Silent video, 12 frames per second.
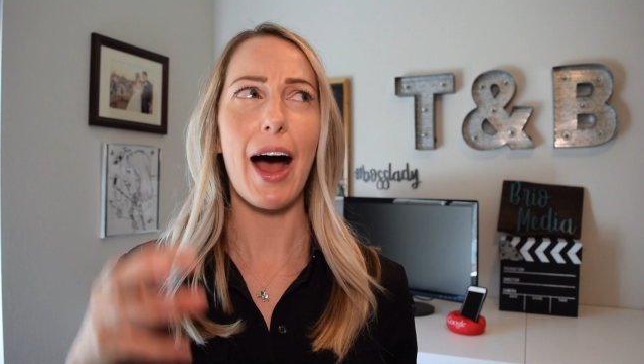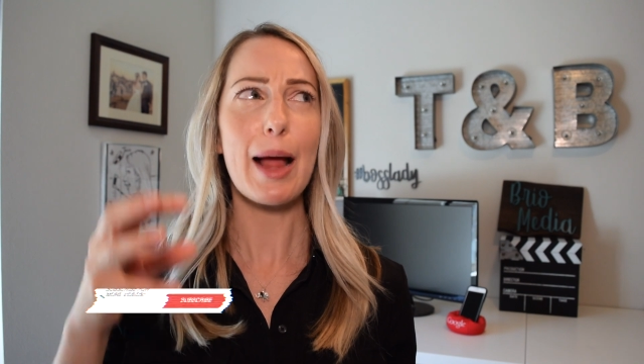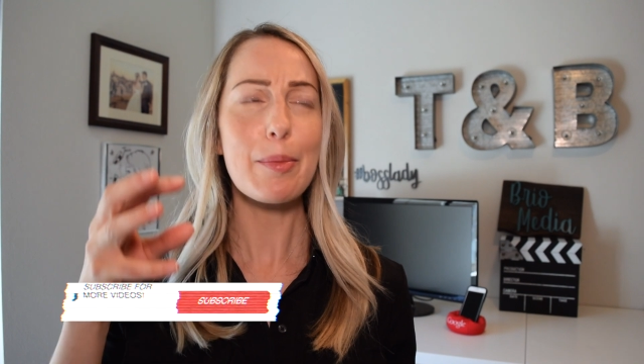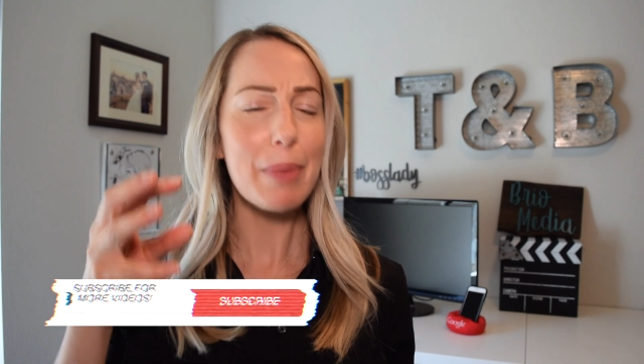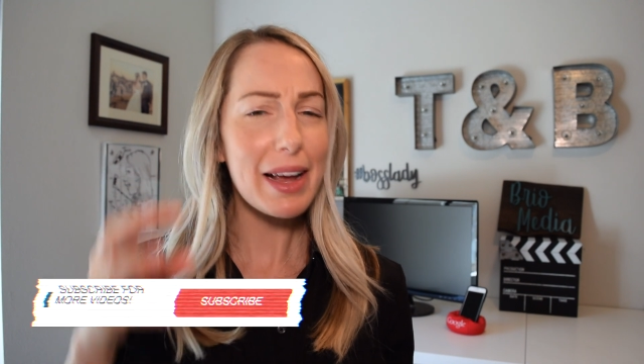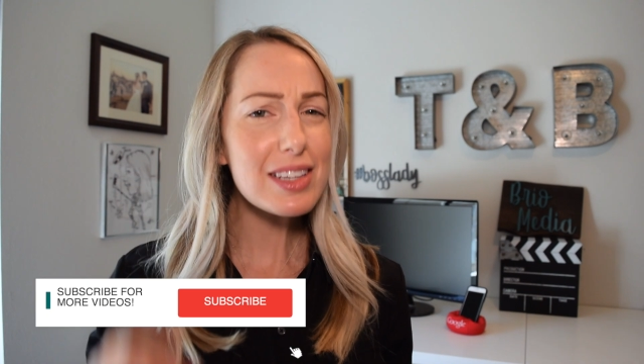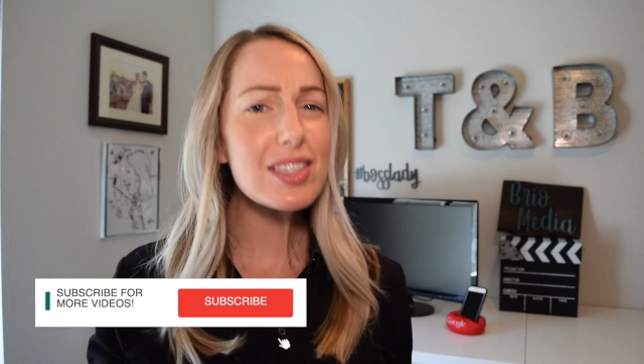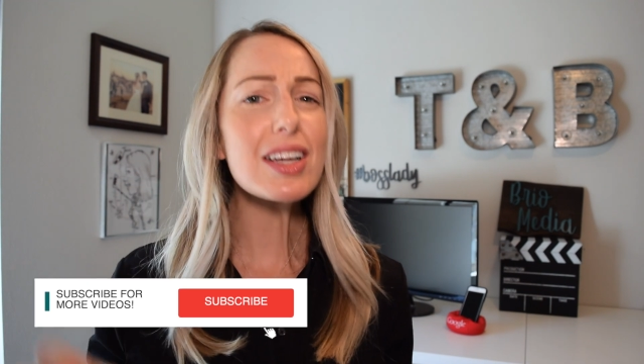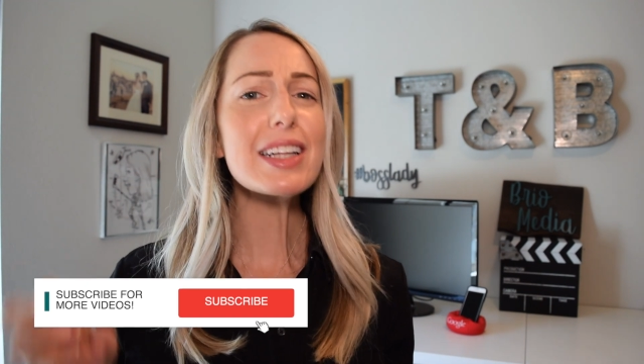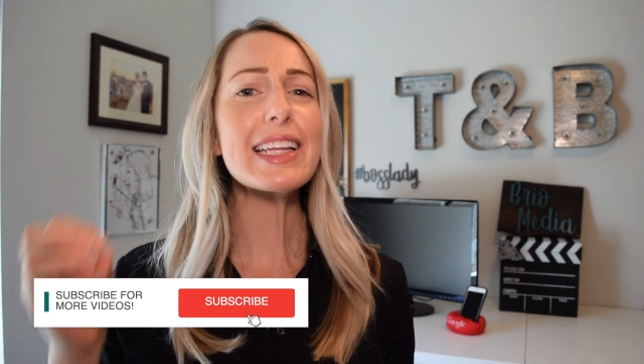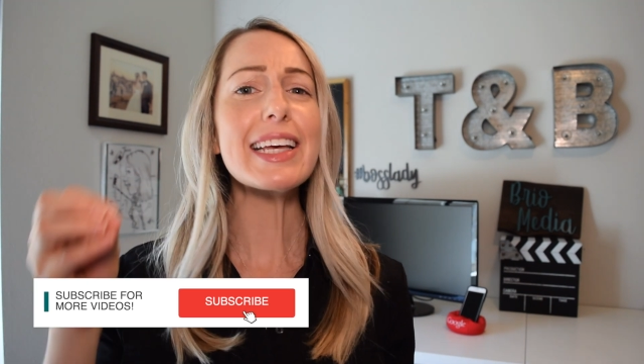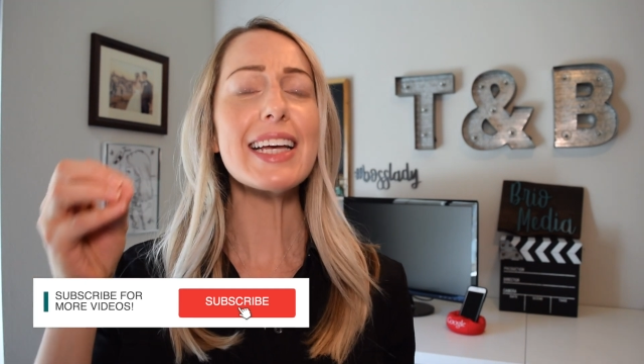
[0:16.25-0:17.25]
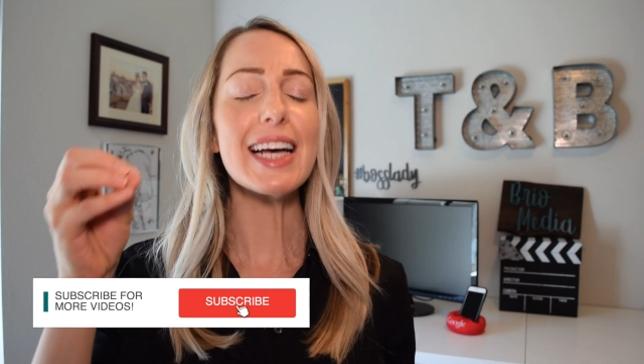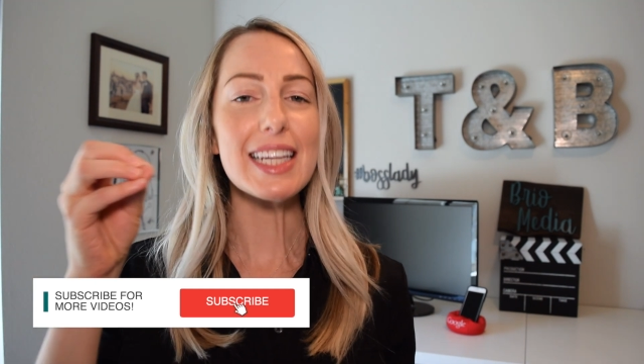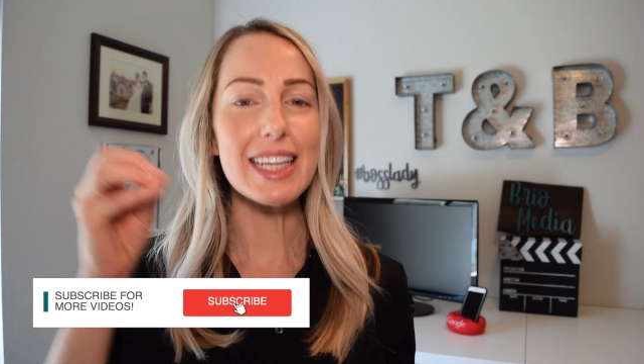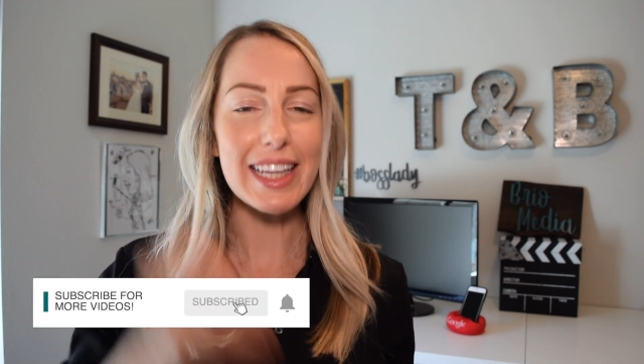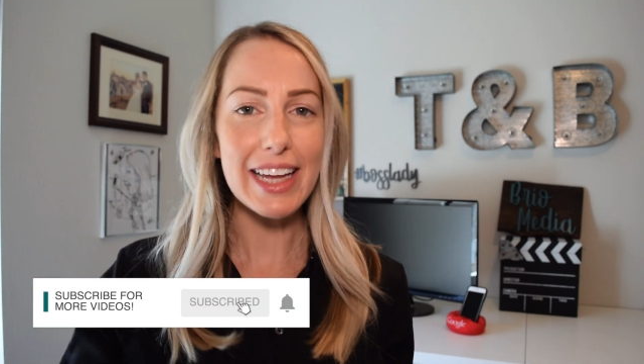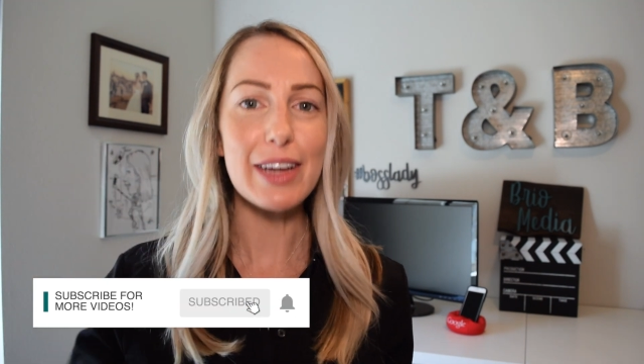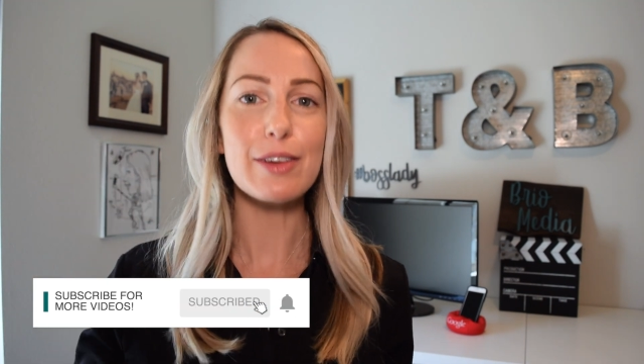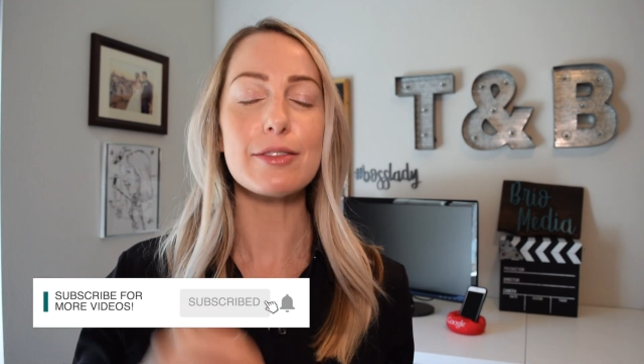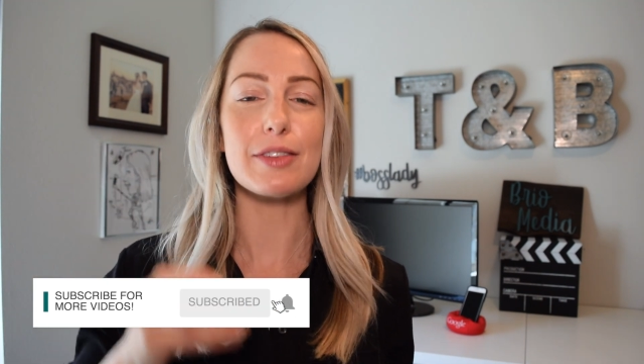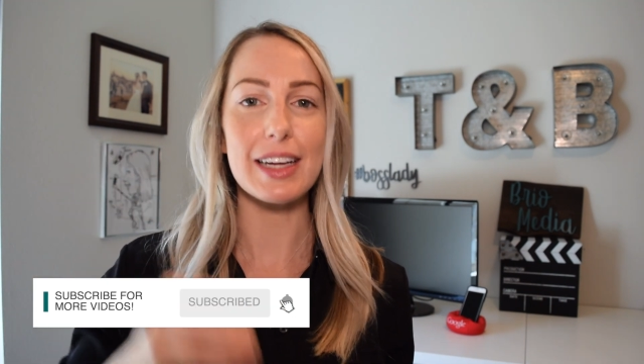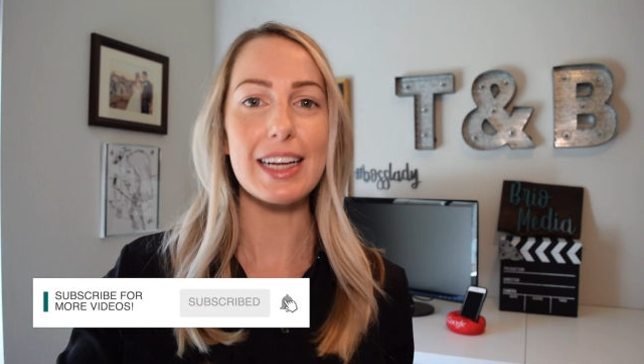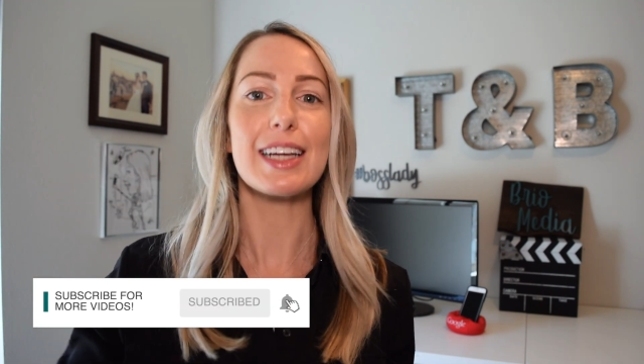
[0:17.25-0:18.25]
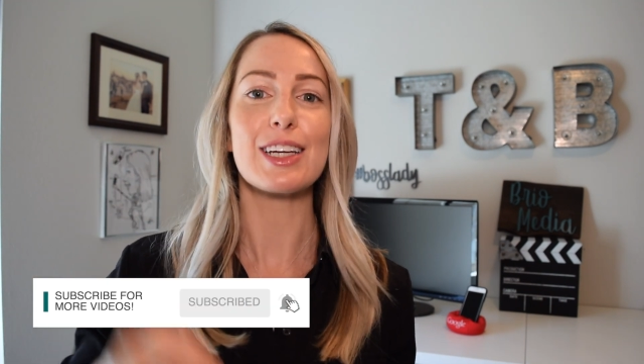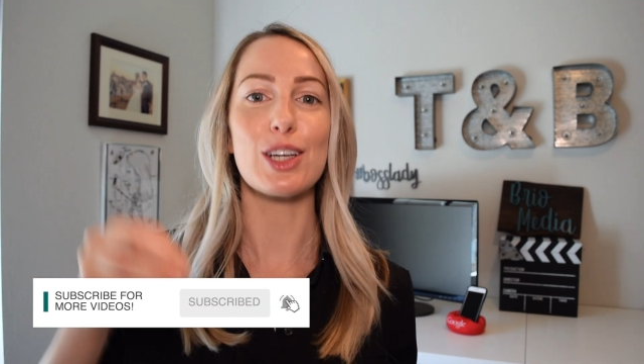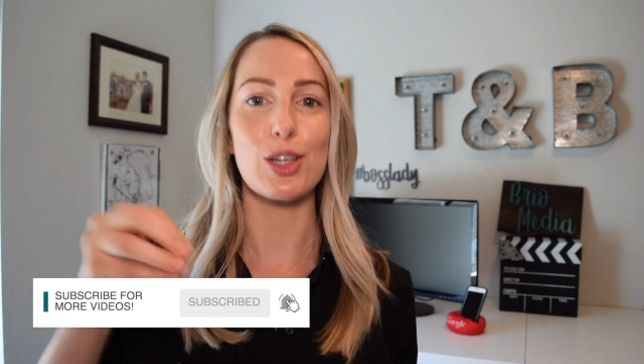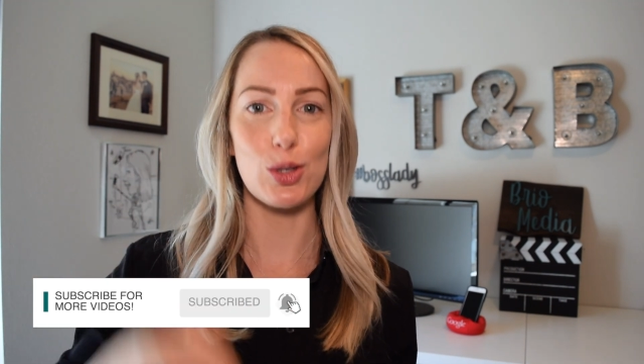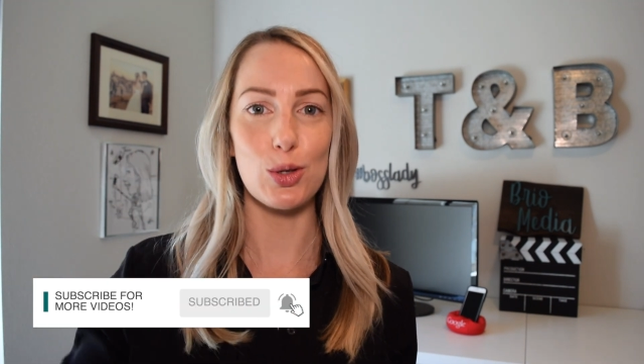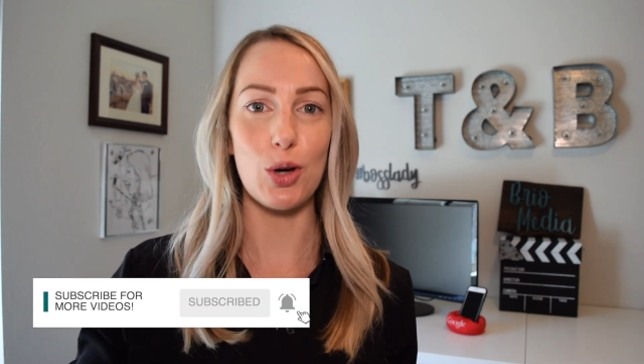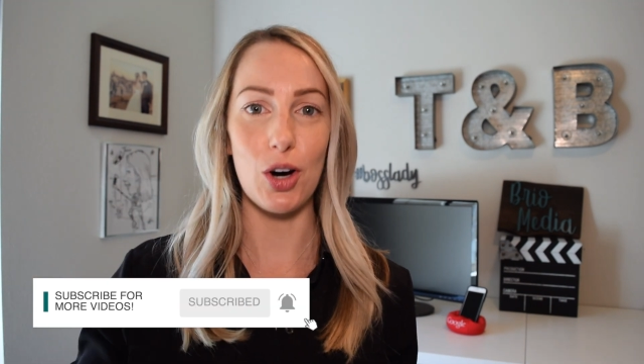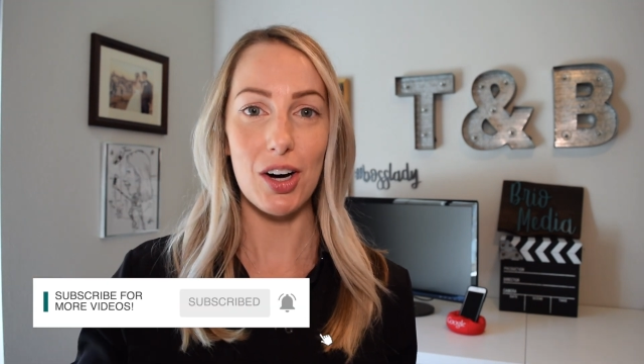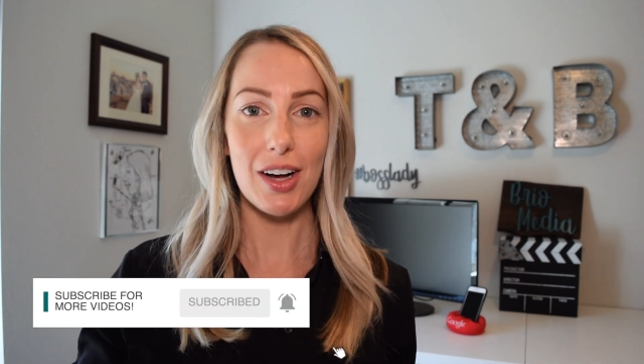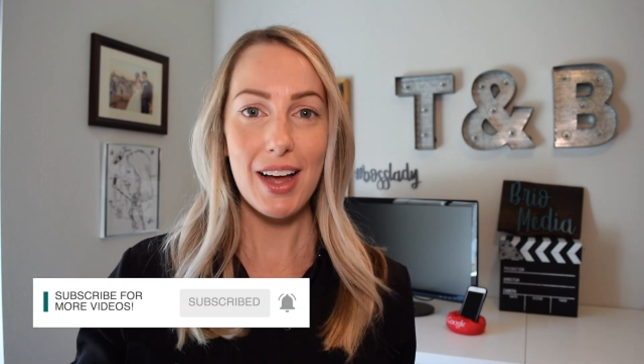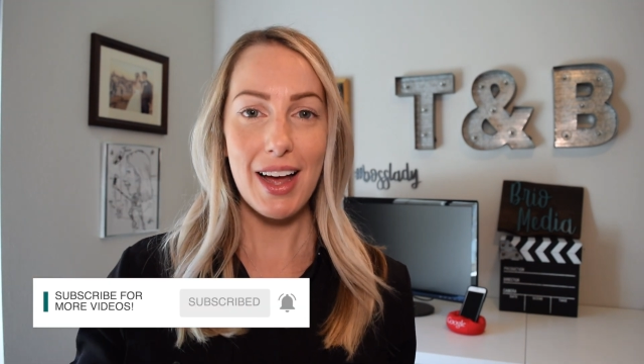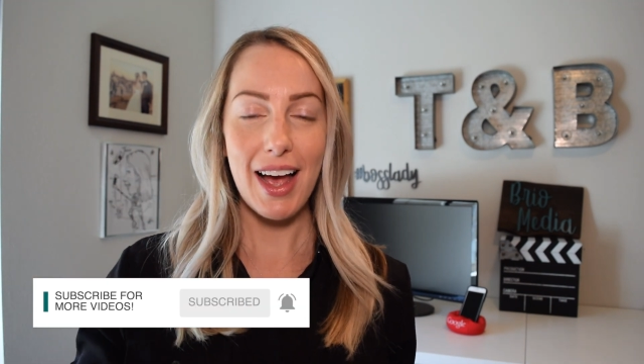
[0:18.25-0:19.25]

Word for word: I basically live in Google.